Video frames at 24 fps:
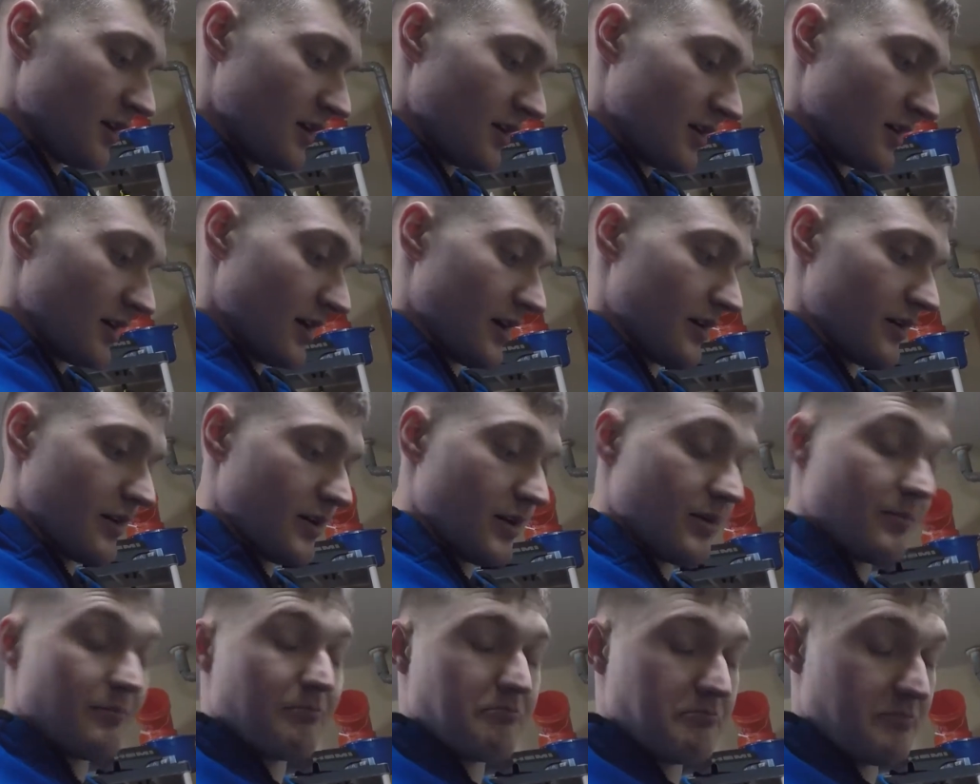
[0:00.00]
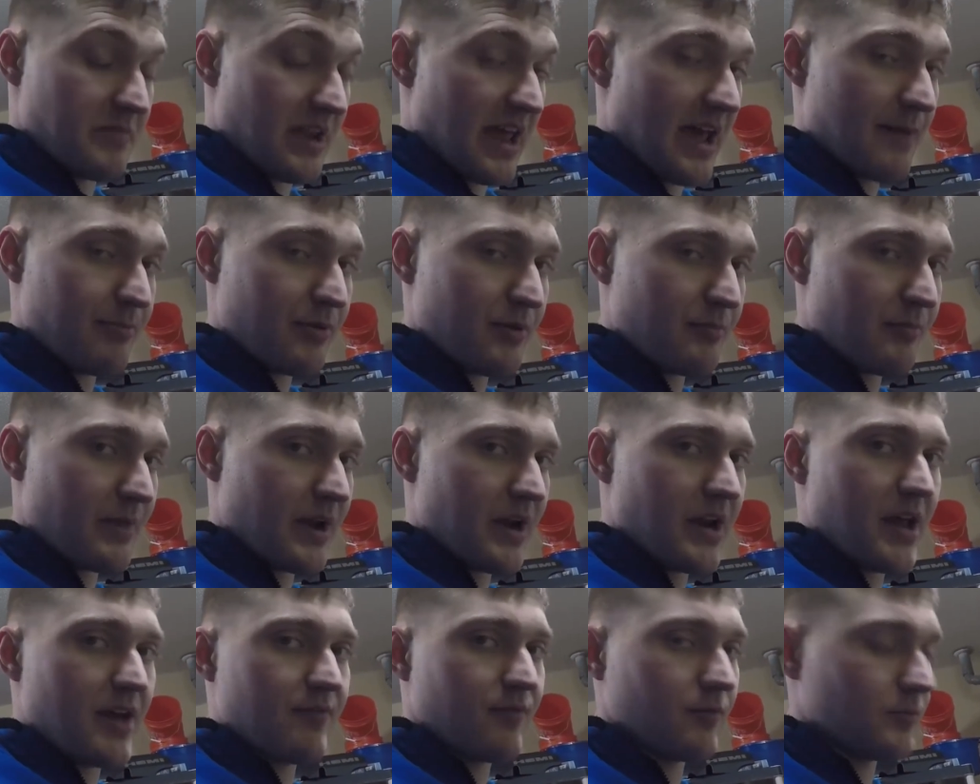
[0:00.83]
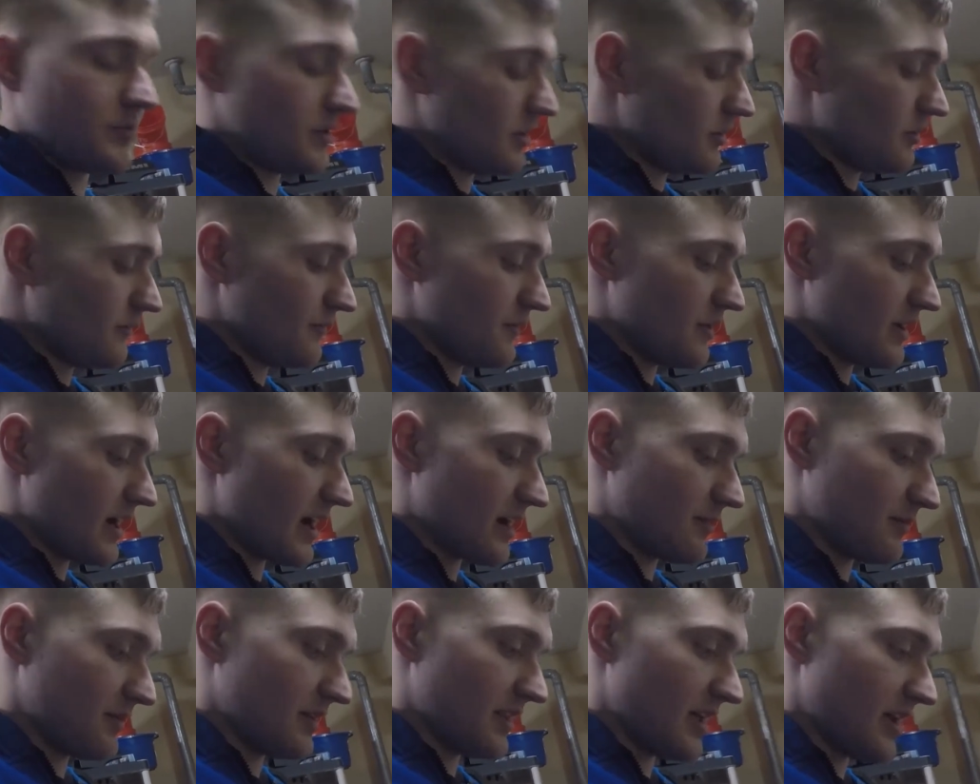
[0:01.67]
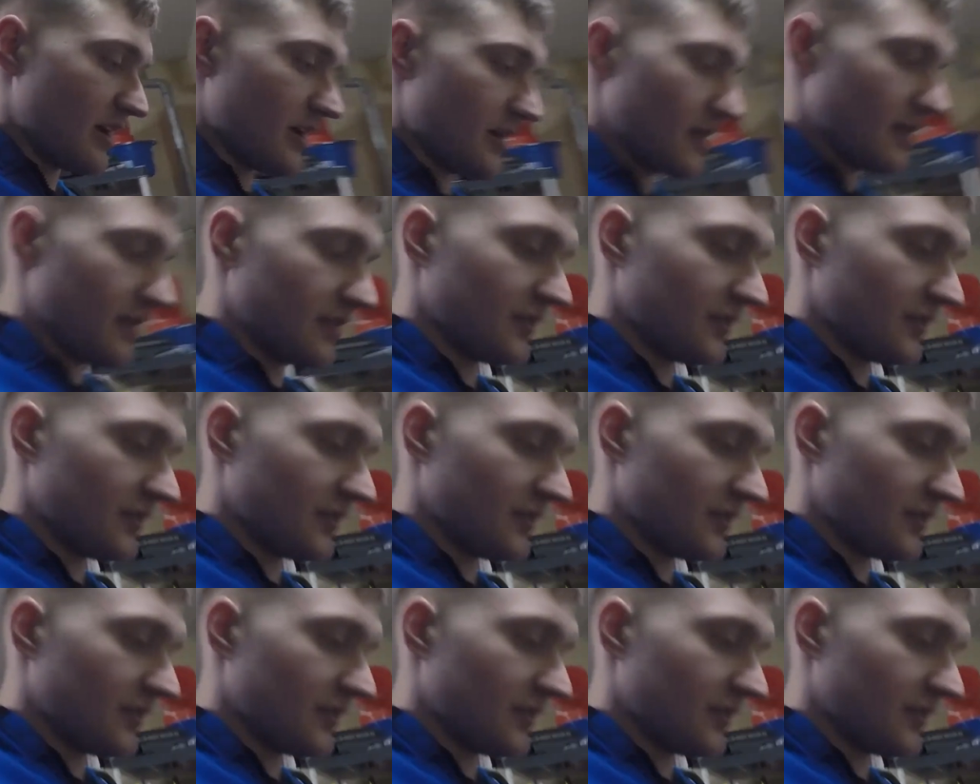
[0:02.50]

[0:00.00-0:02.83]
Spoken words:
Napa might have them too if you got them in that area.